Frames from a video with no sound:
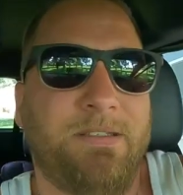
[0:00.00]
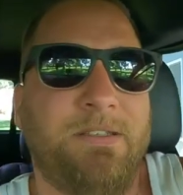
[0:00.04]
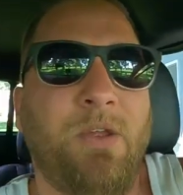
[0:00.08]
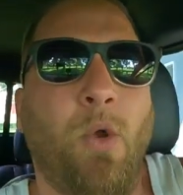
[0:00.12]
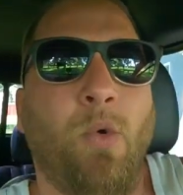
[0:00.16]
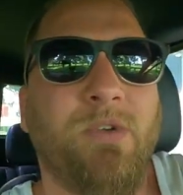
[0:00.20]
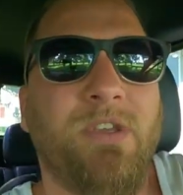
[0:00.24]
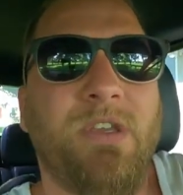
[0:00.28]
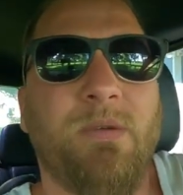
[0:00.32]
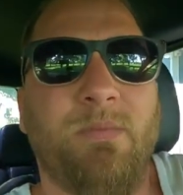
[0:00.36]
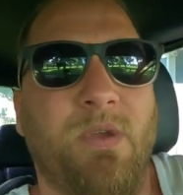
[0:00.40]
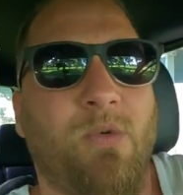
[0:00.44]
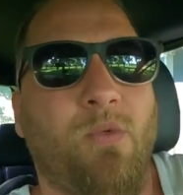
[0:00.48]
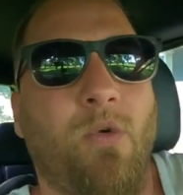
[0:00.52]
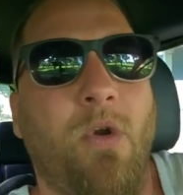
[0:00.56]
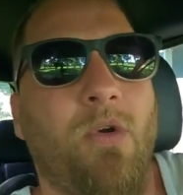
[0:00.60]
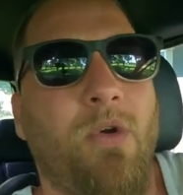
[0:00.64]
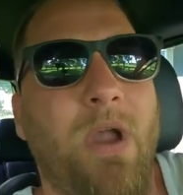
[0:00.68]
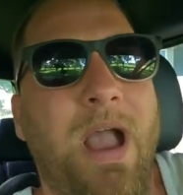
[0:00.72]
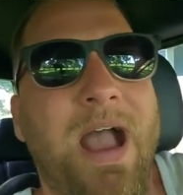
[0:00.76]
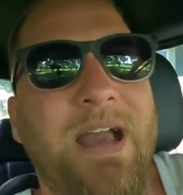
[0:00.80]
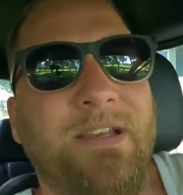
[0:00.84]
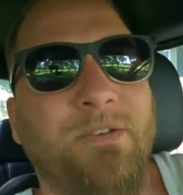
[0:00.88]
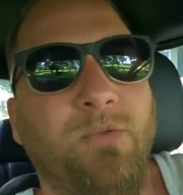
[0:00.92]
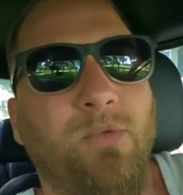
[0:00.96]
don't get me
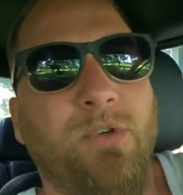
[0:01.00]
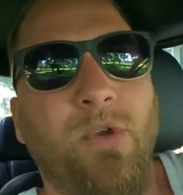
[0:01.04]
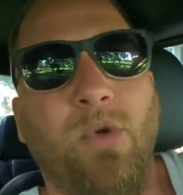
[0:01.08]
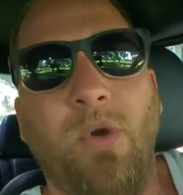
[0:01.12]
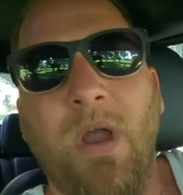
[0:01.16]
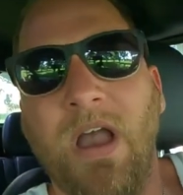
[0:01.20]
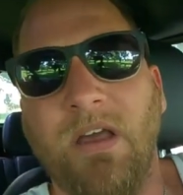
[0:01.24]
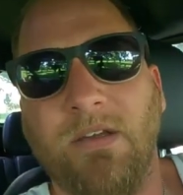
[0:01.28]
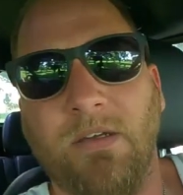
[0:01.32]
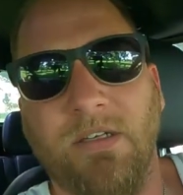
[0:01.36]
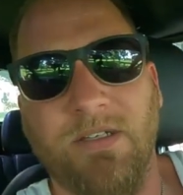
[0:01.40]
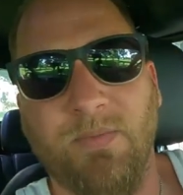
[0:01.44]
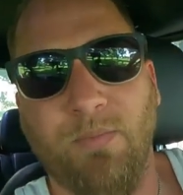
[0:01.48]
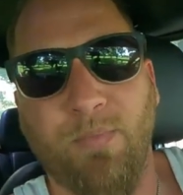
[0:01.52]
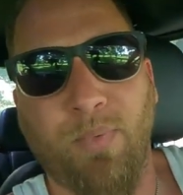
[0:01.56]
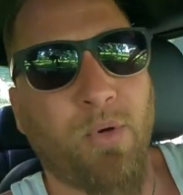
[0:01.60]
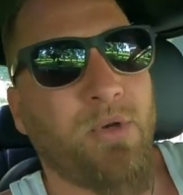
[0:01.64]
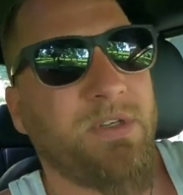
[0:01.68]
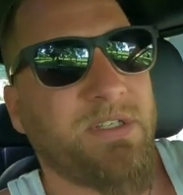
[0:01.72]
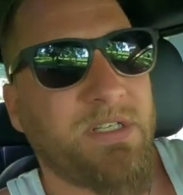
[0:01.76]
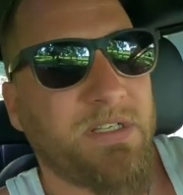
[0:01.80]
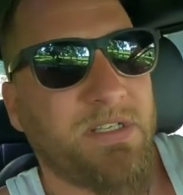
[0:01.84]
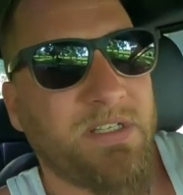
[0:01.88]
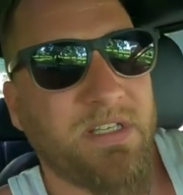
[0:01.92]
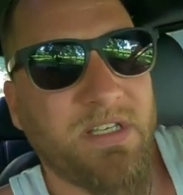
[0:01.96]
wrong, I don't know how the
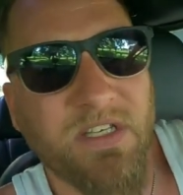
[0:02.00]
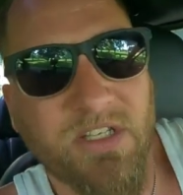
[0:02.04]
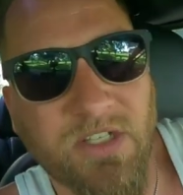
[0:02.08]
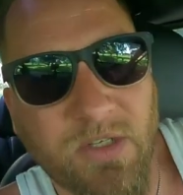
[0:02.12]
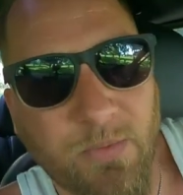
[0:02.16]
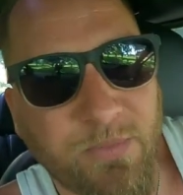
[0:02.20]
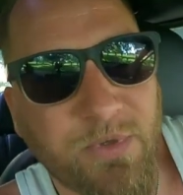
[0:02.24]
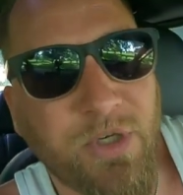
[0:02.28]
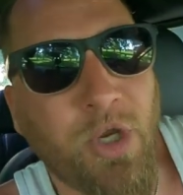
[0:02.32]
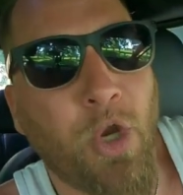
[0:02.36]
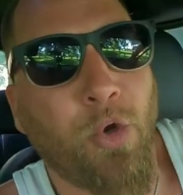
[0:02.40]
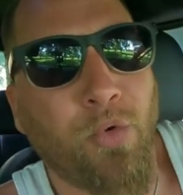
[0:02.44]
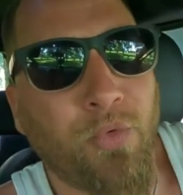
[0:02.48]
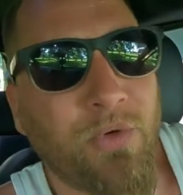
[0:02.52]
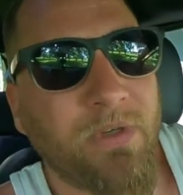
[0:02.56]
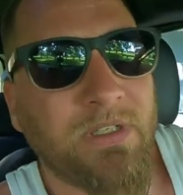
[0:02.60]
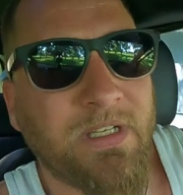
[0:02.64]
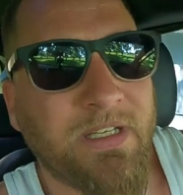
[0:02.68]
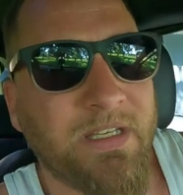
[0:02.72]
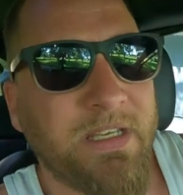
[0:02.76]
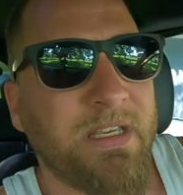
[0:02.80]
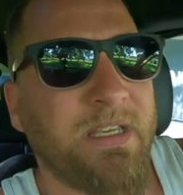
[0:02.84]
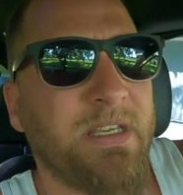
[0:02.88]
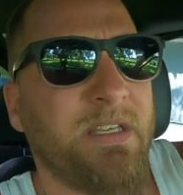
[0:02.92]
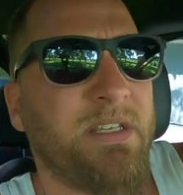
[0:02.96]
prison system
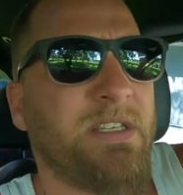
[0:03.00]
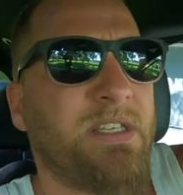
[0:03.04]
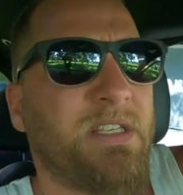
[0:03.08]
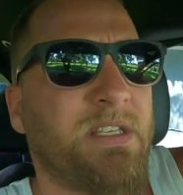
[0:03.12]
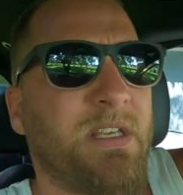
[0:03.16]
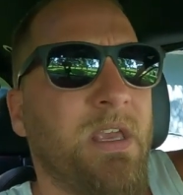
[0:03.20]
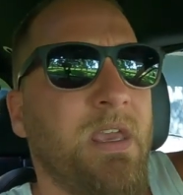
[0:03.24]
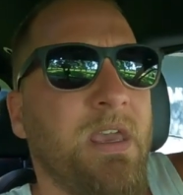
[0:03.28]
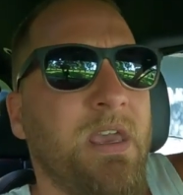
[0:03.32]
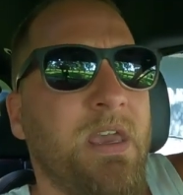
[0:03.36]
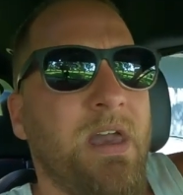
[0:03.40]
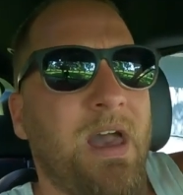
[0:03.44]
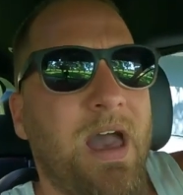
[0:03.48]
currently is.